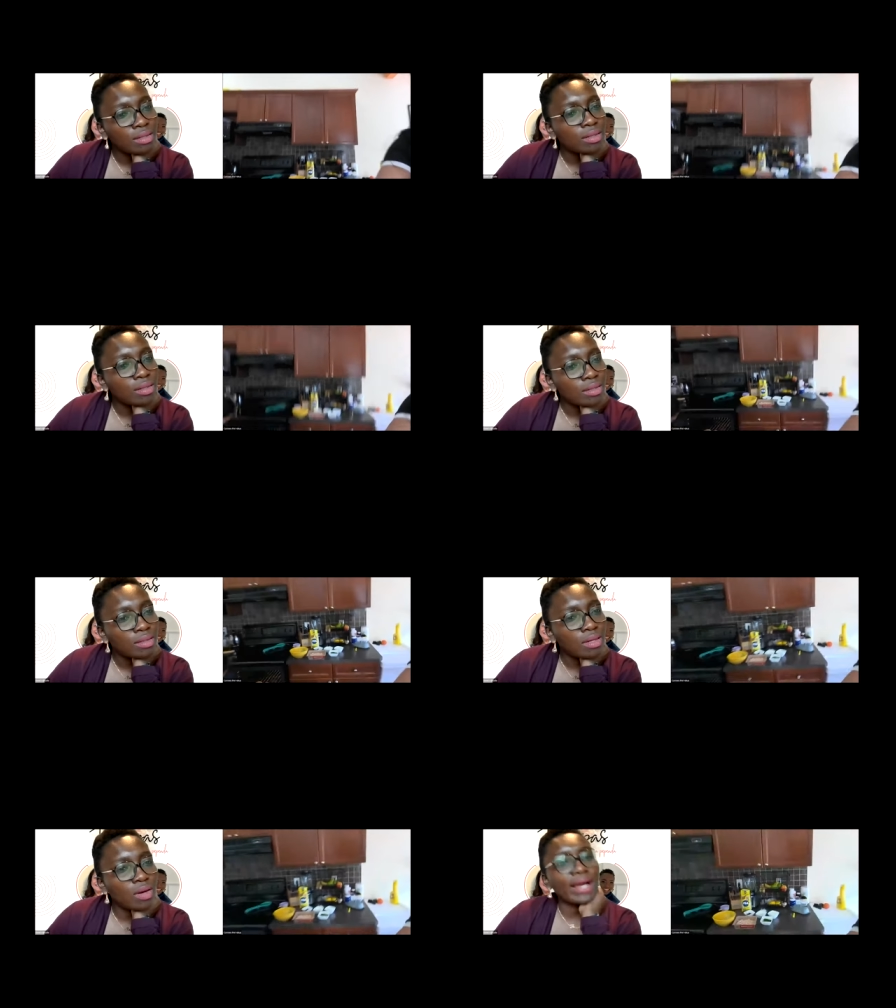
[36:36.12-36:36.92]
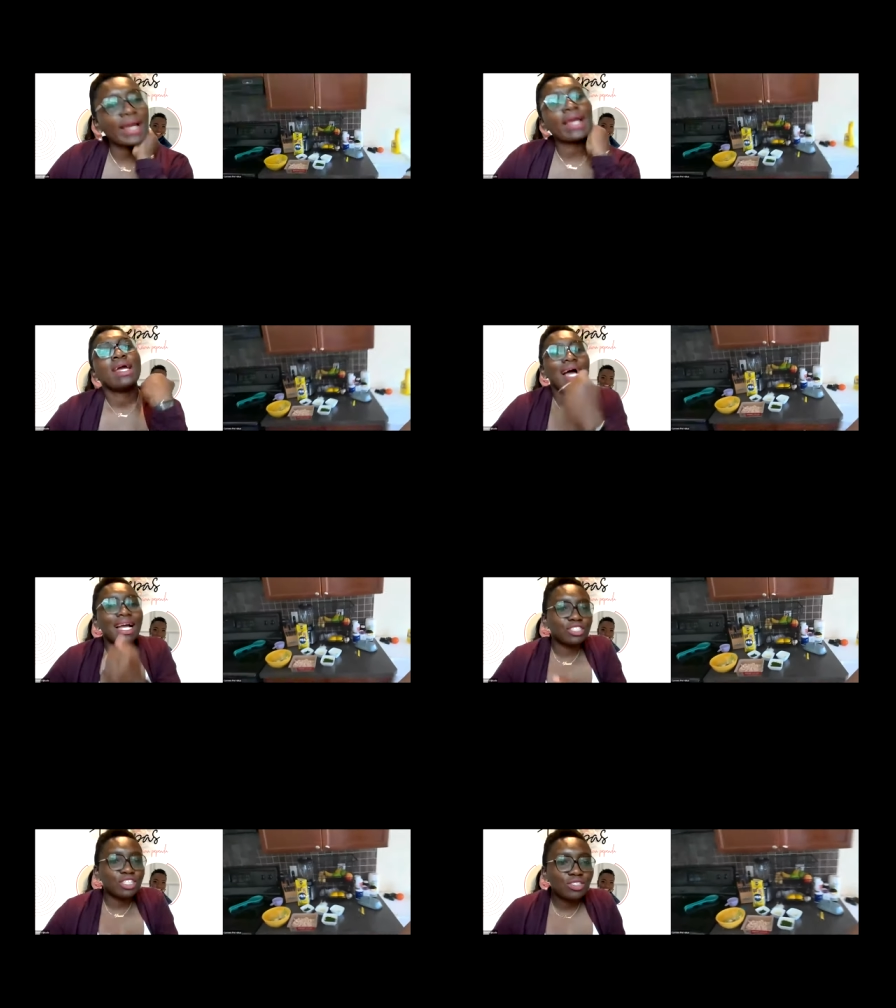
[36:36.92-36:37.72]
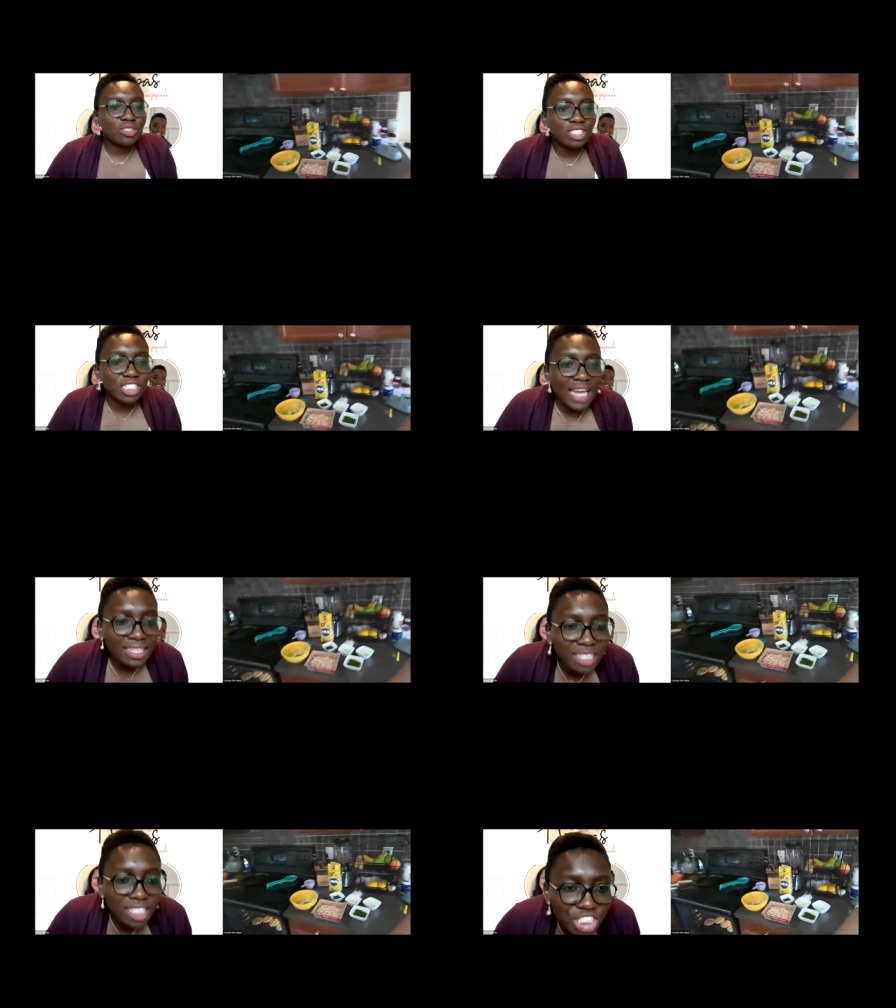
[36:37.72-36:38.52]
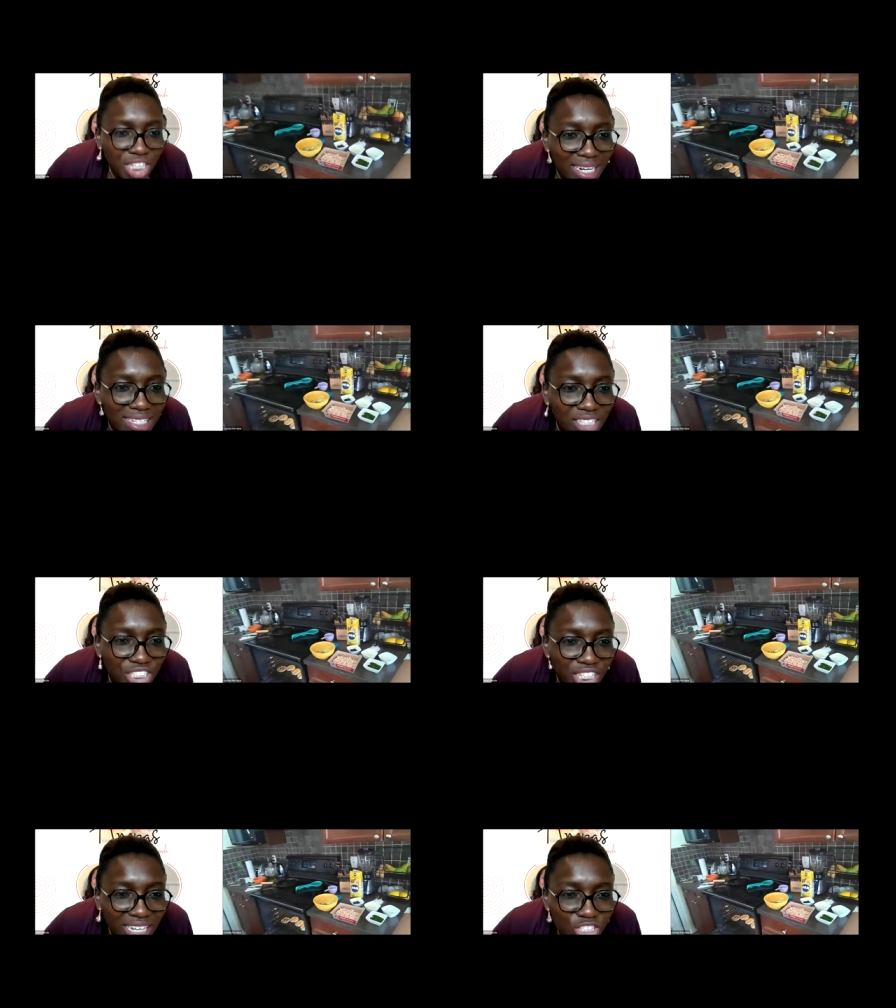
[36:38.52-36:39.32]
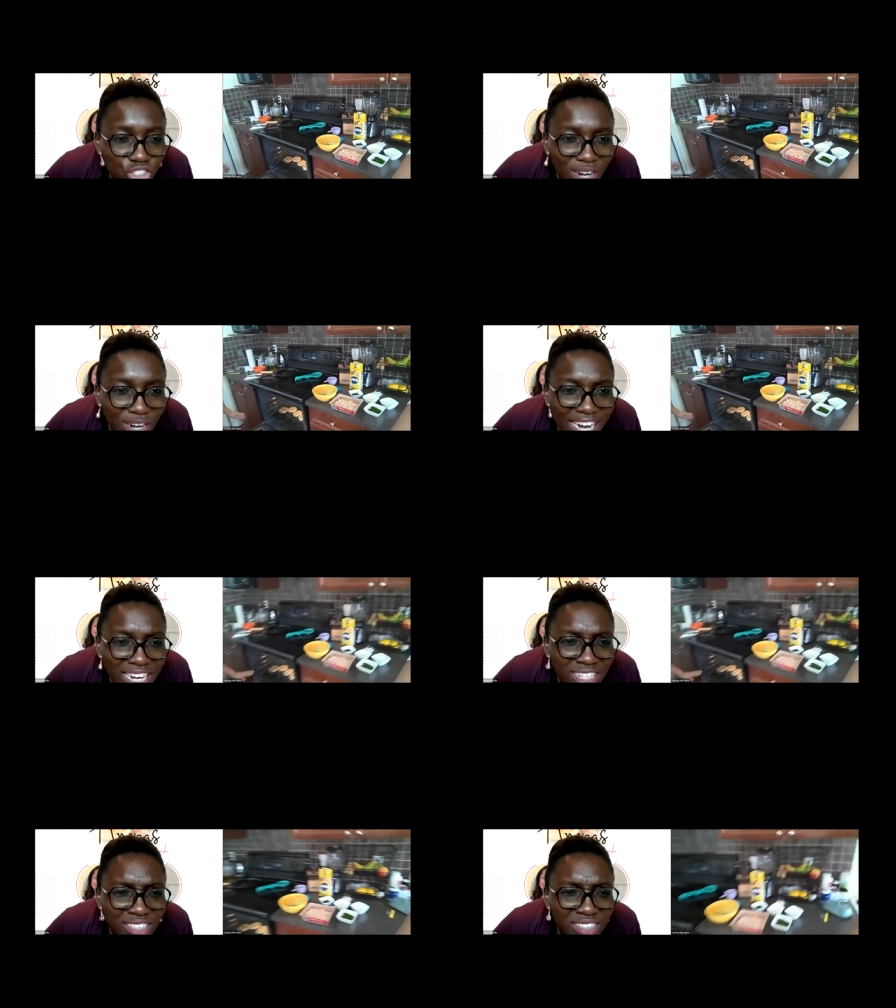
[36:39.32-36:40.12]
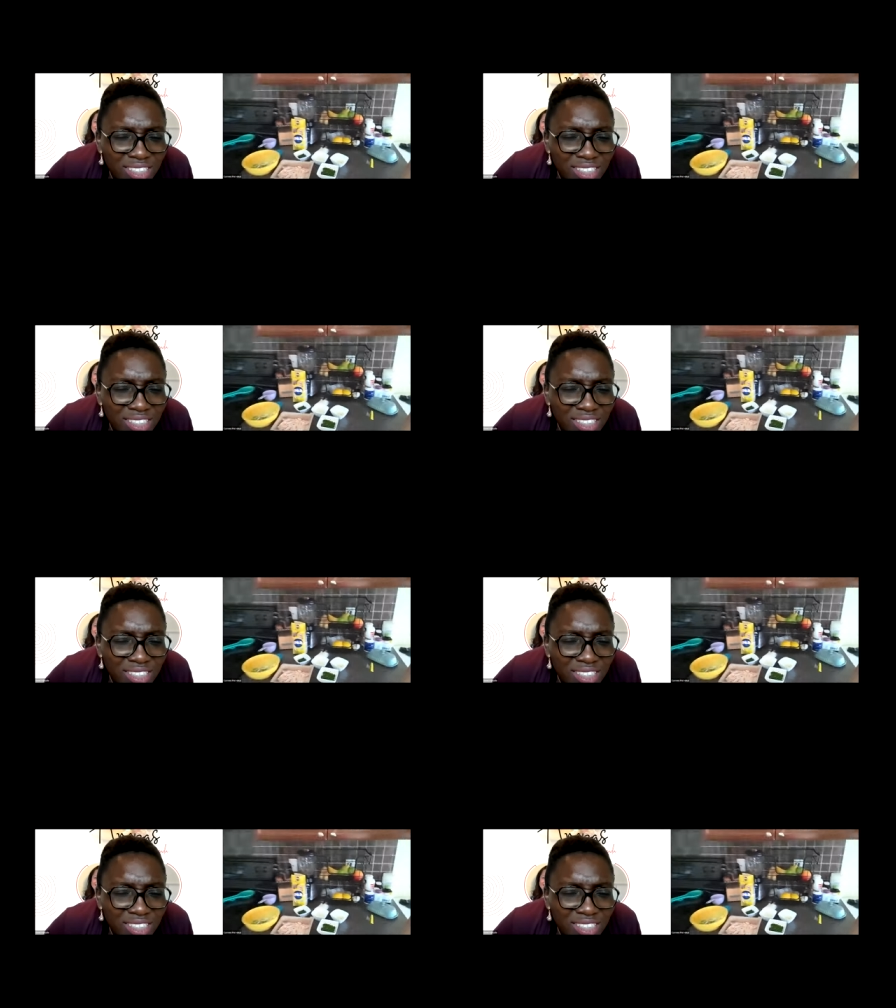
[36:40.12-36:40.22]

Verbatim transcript: let me go back. Okay. And just to check, the chicken is the chicken shredded?